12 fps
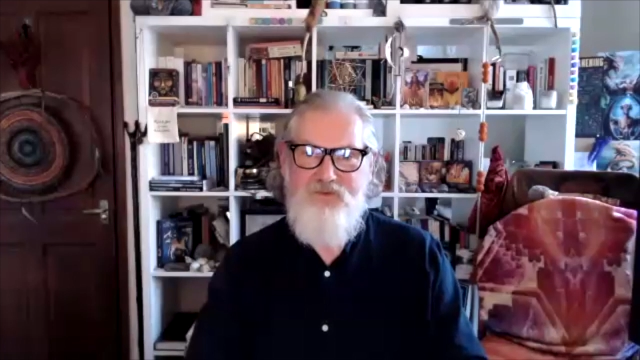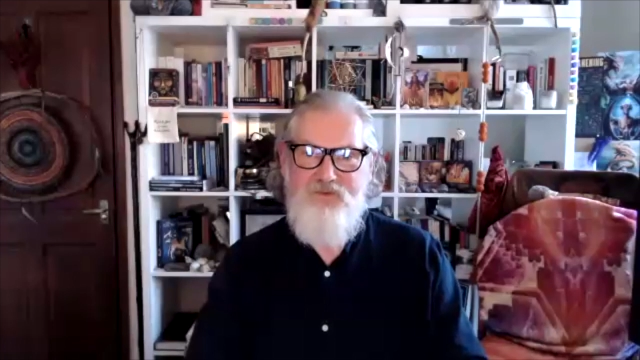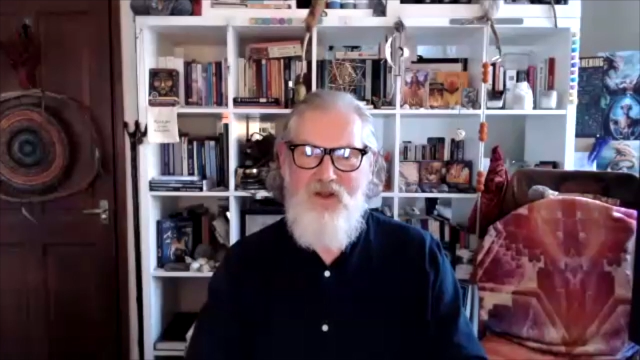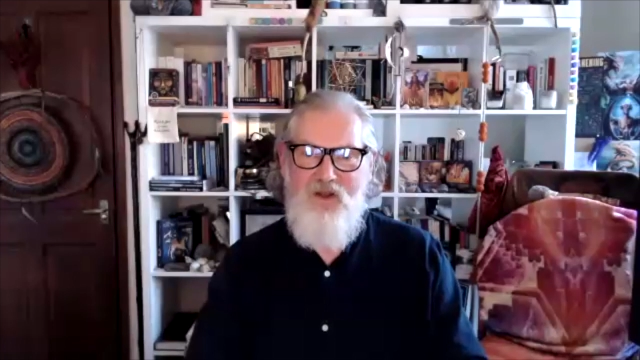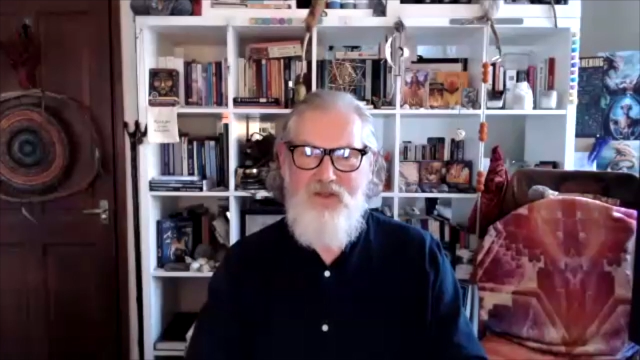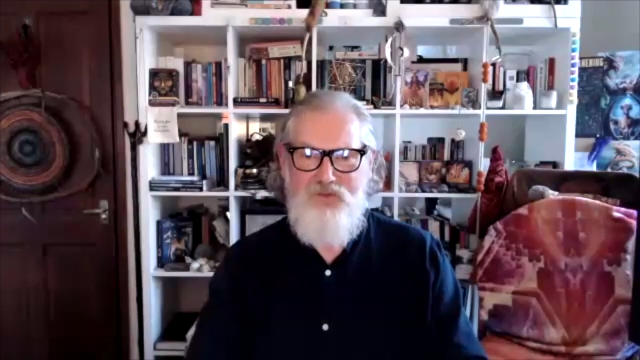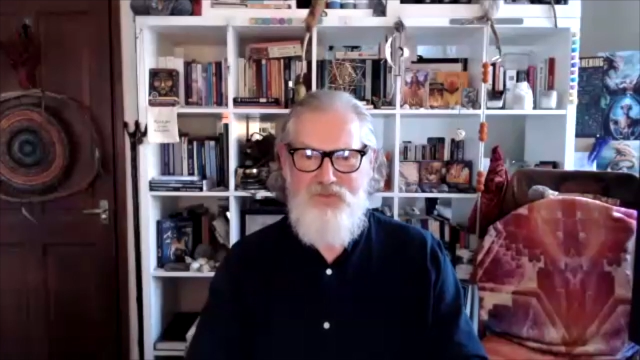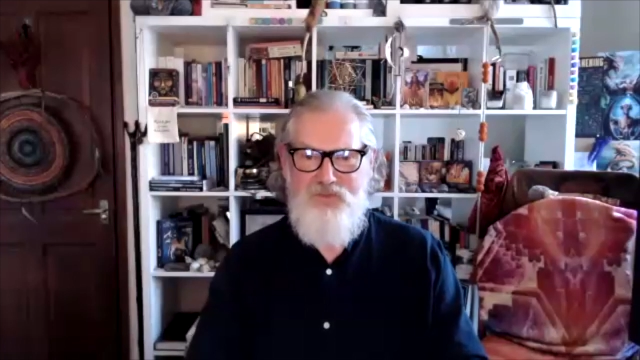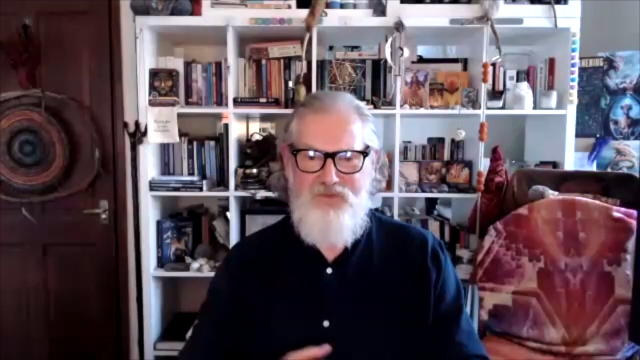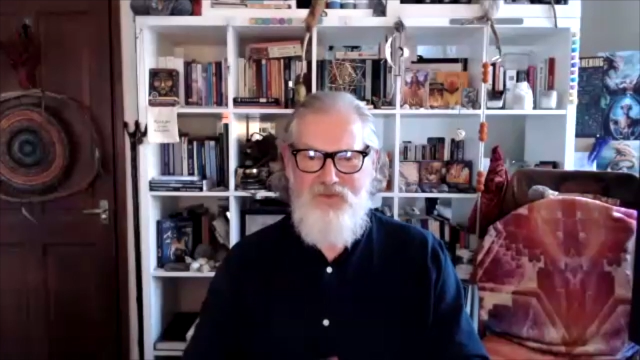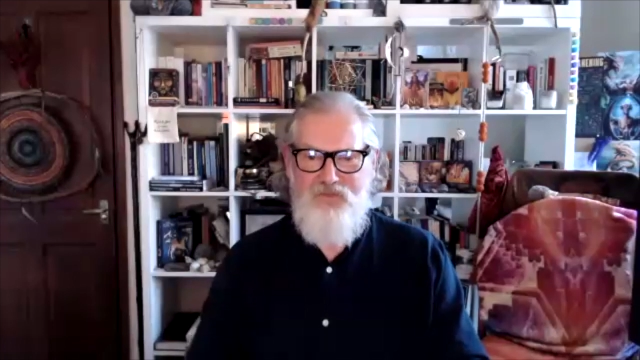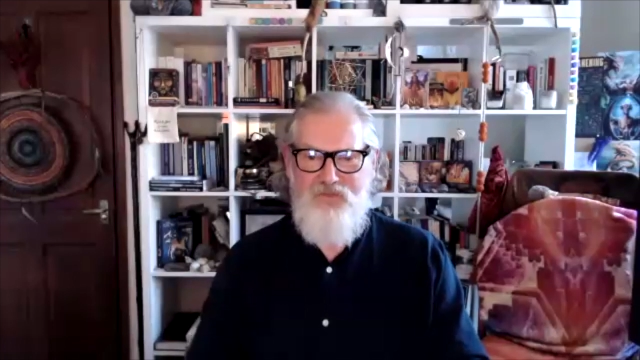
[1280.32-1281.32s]
I use it
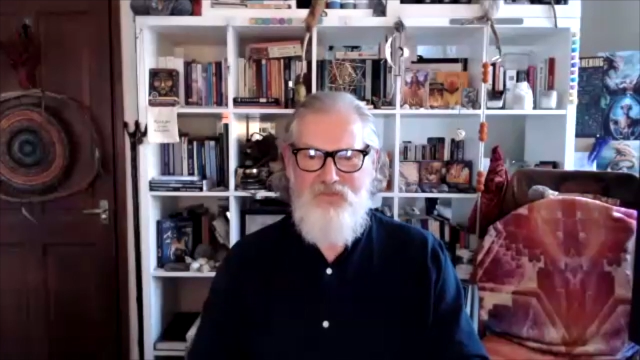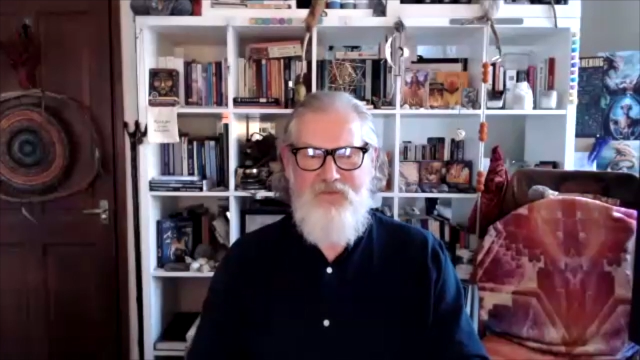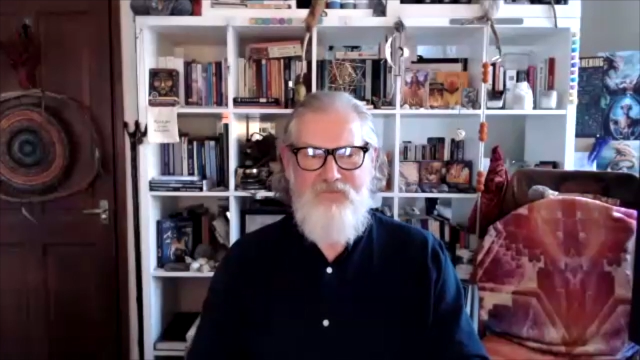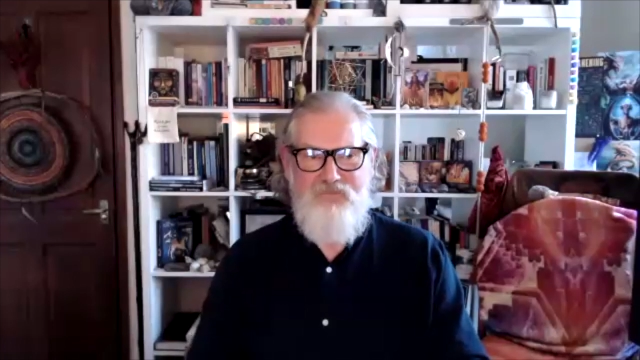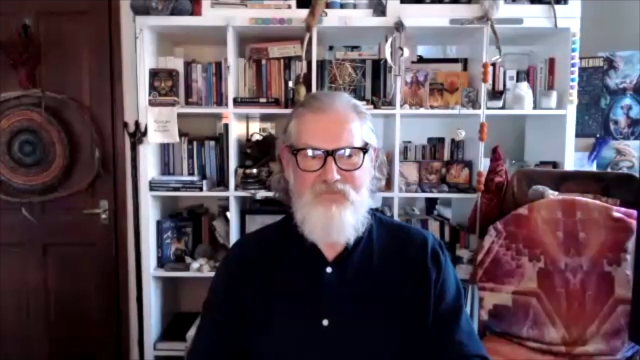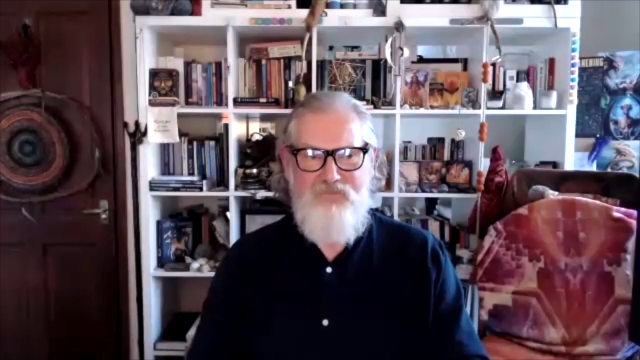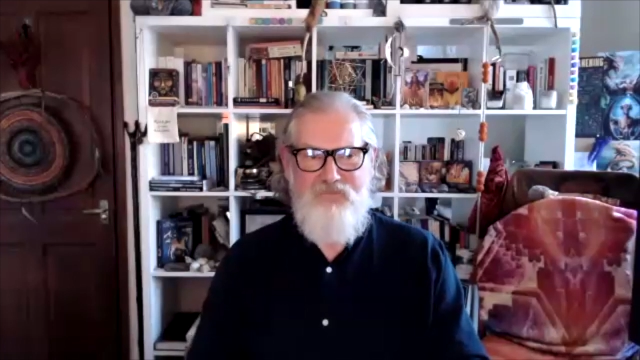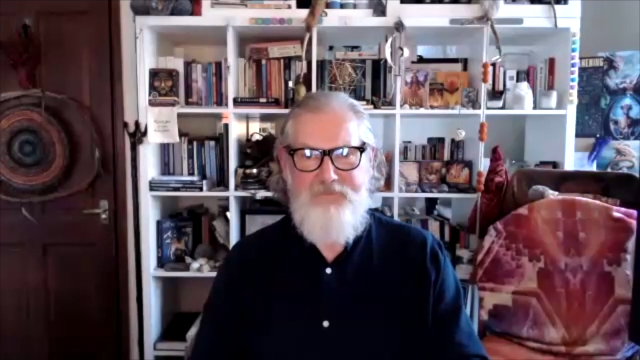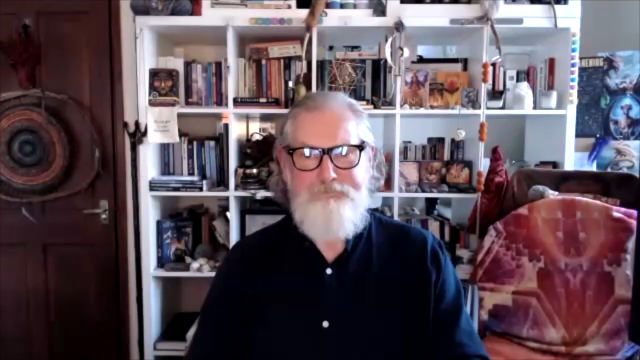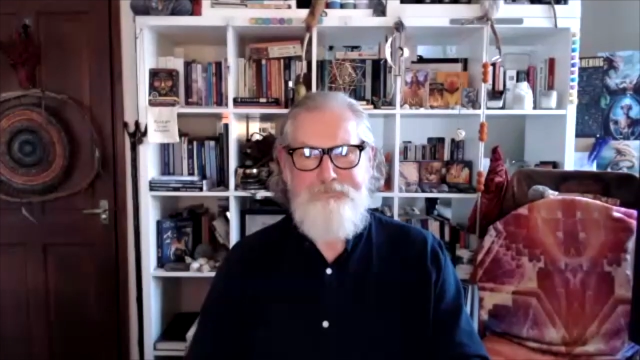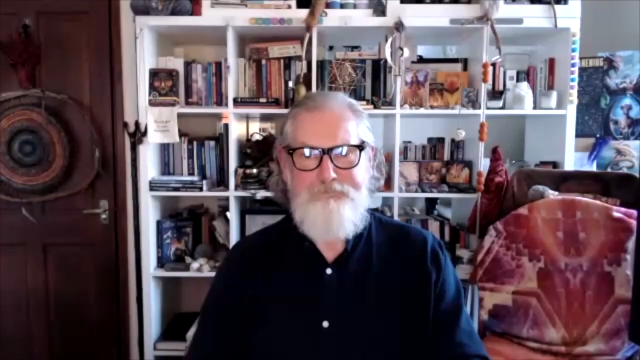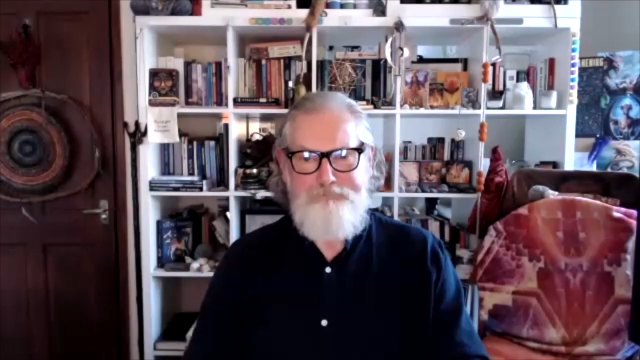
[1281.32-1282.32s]
myself, and if I'm really
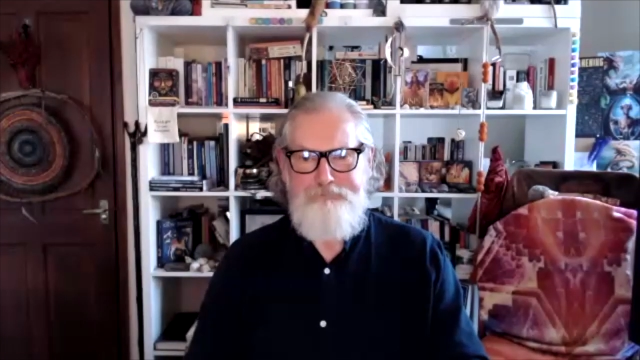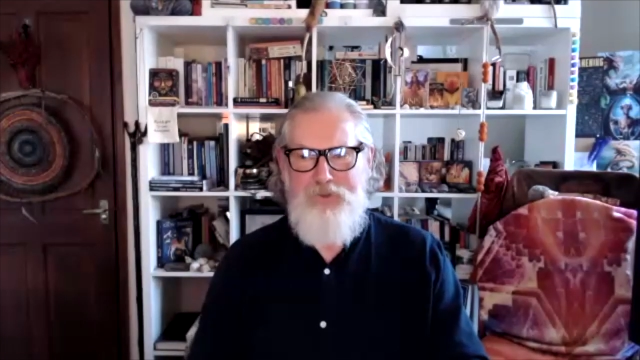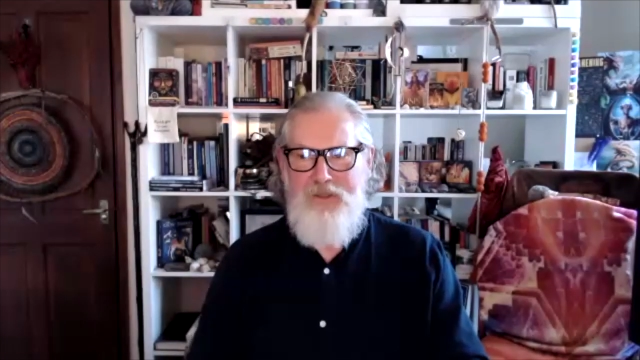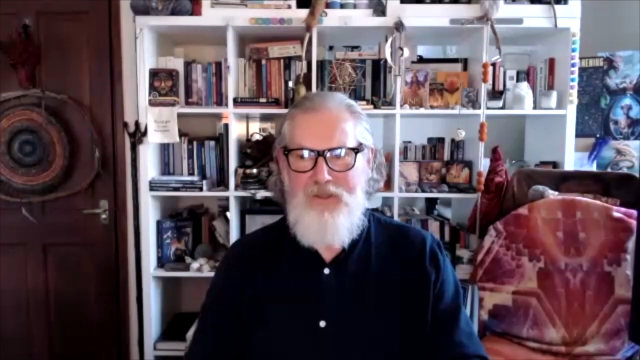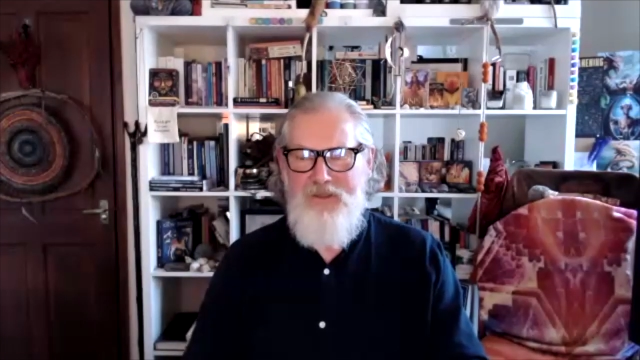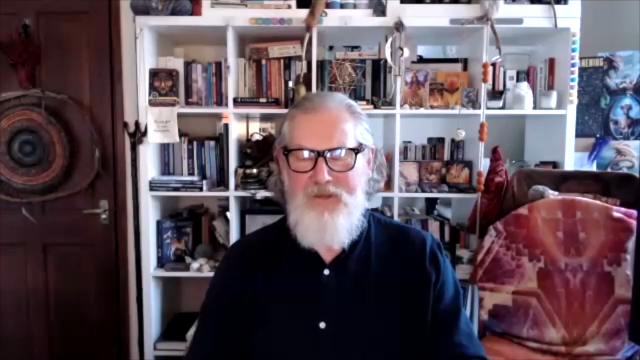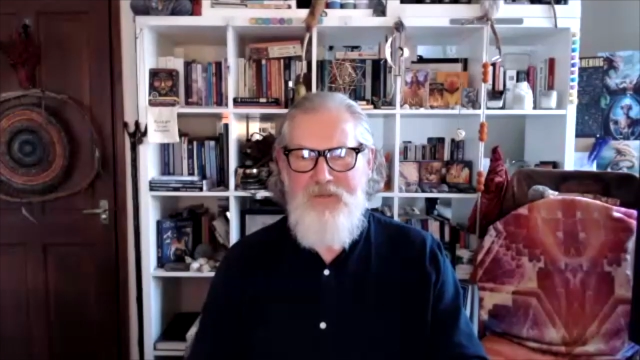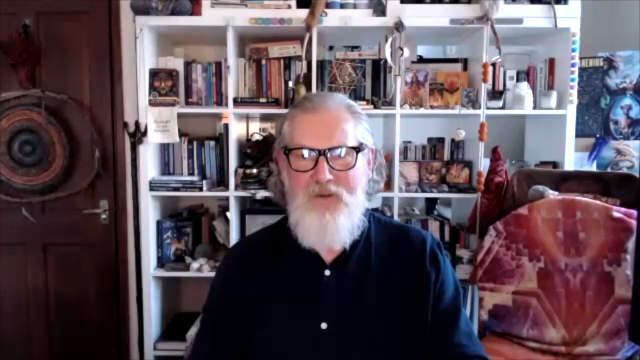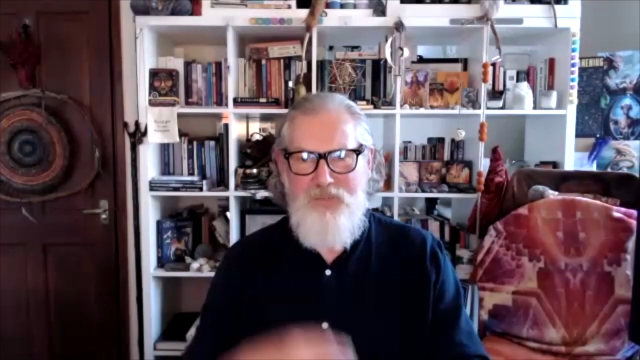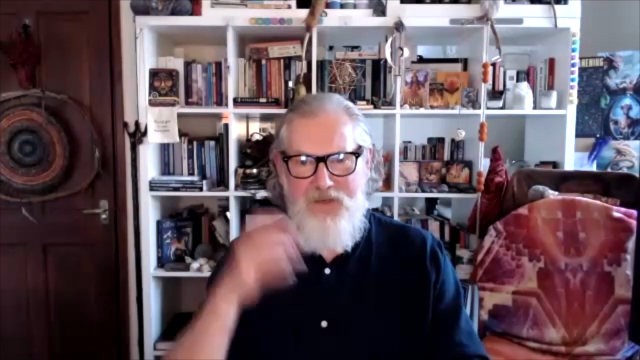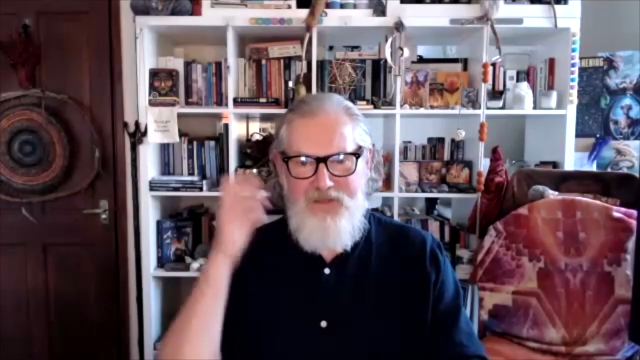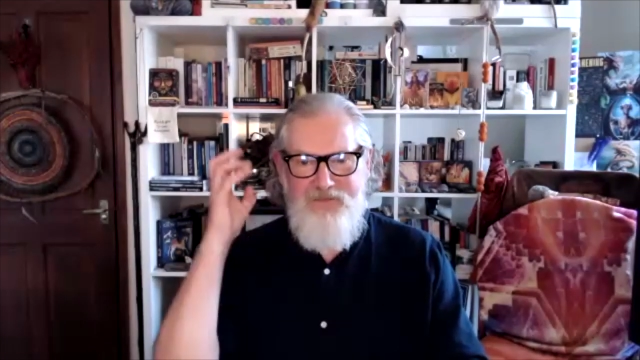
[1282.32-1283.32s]
like, okay, my
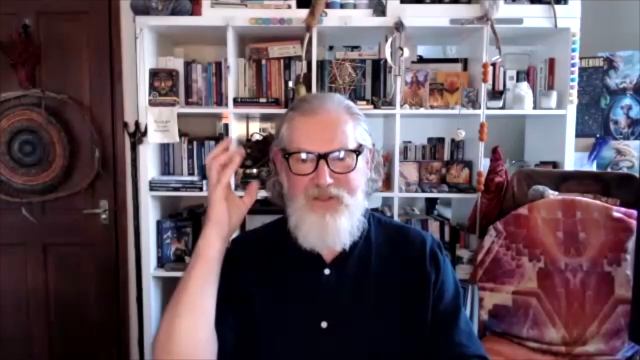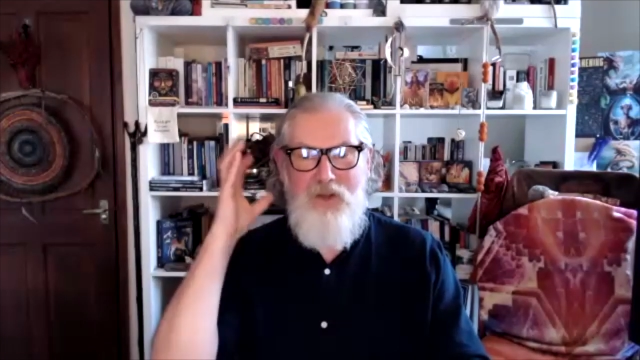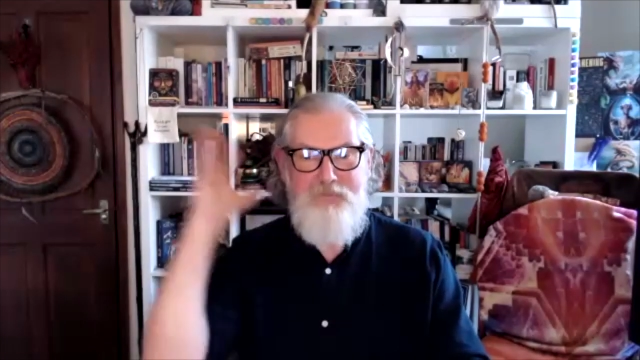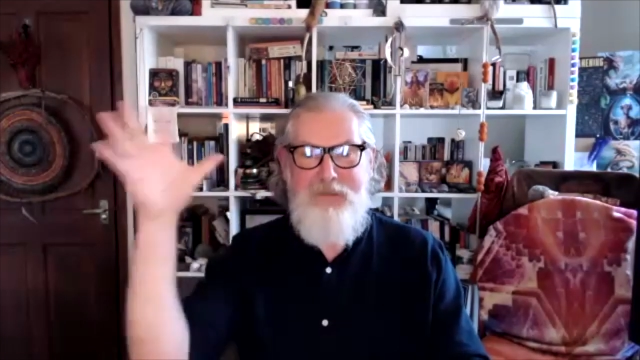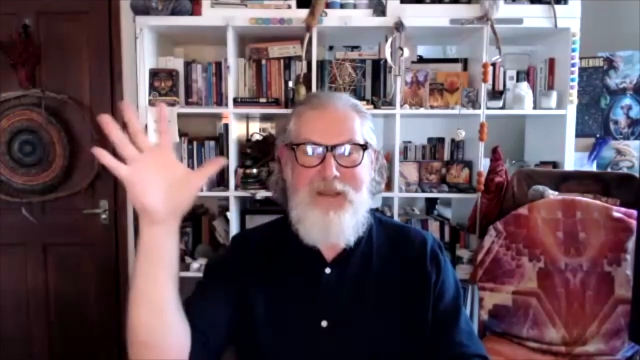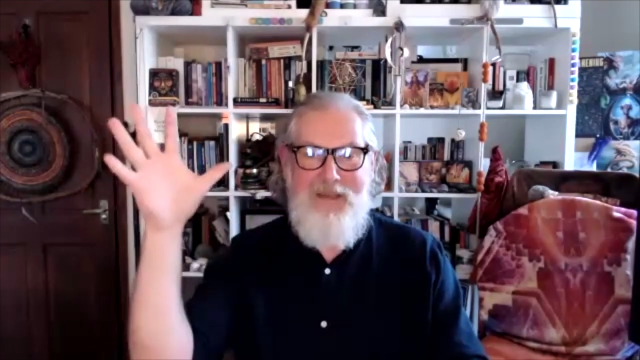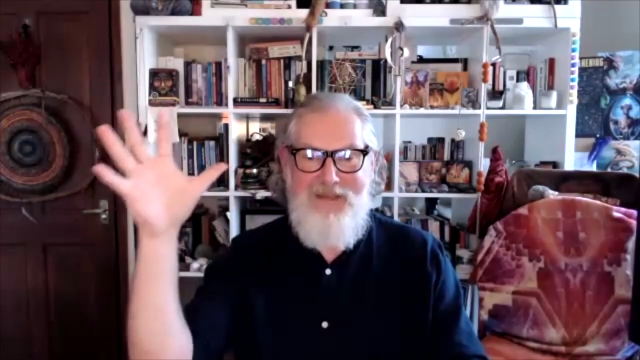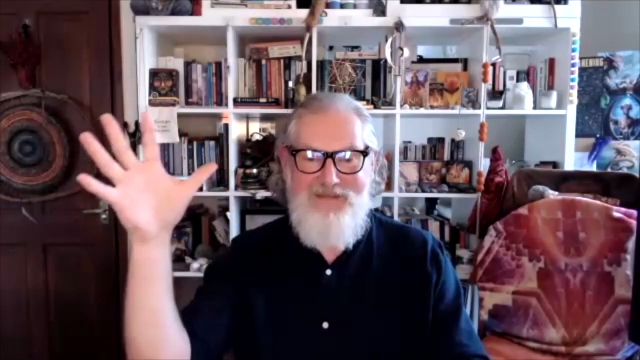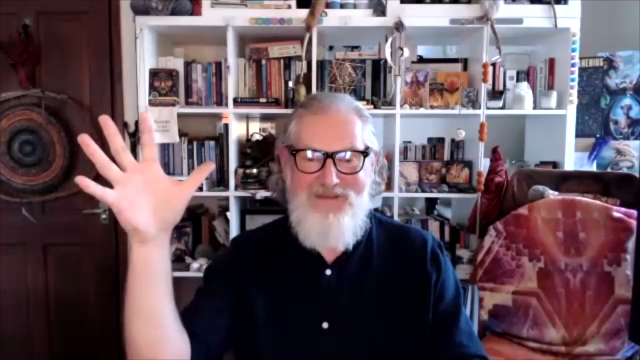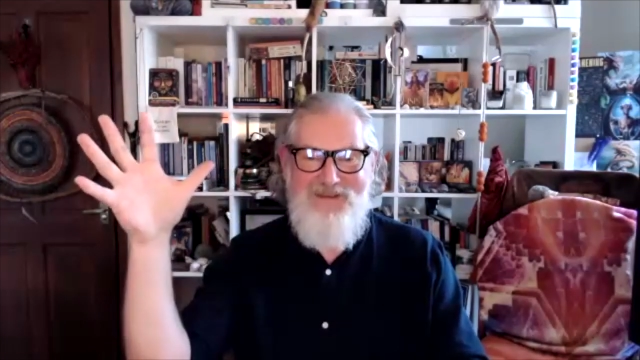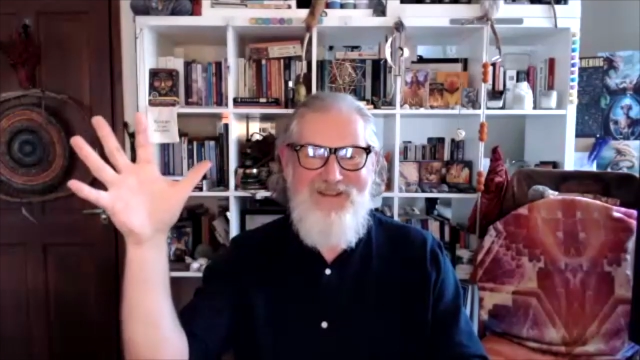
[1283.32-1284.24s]
brain's going mad